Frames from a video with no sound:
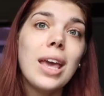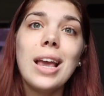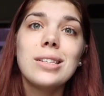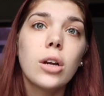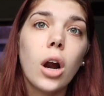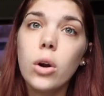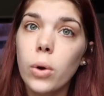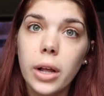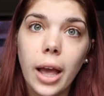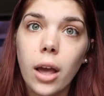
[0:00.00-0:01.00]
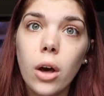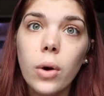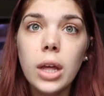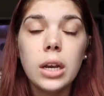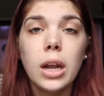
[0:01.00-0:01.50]
is a gargoyle gecko.
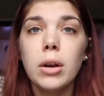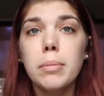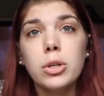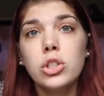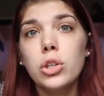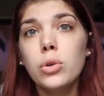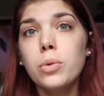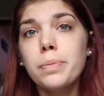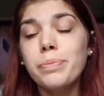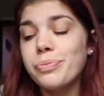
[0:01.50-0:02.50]
Now number 2,